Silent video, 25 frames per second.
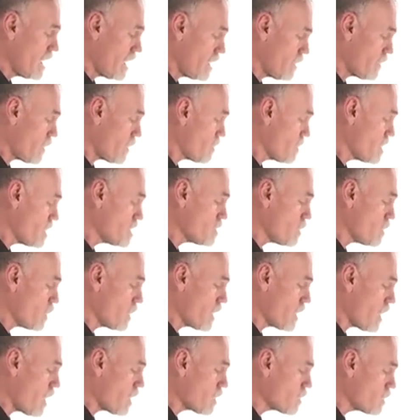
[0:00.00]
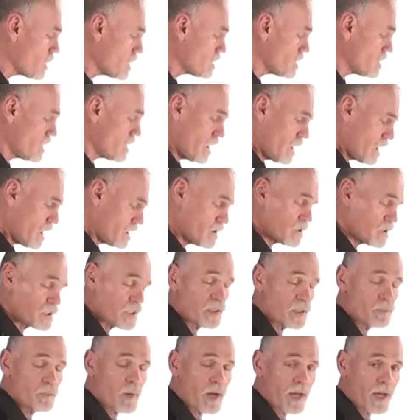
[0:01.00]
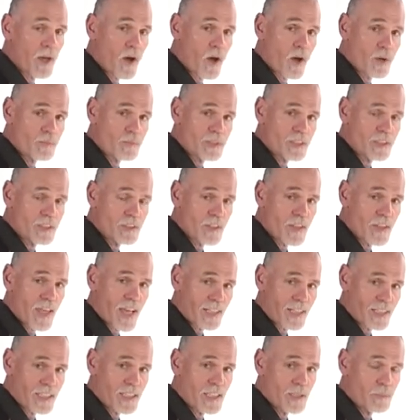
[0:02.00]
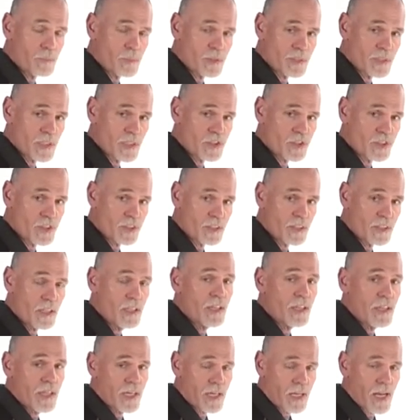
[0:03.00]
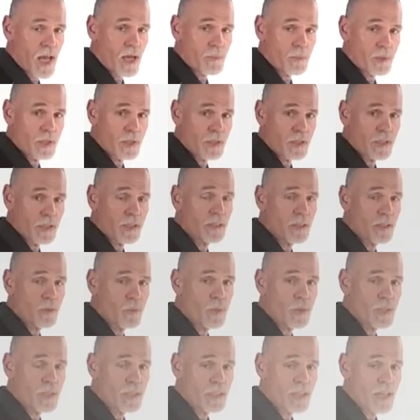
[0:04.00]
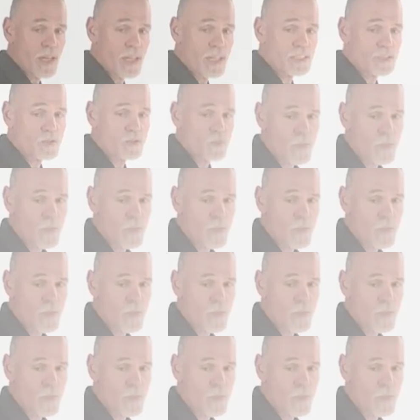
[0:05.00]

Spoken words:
And from this point onwards, just get my arms into that key position, and I'm in a really nice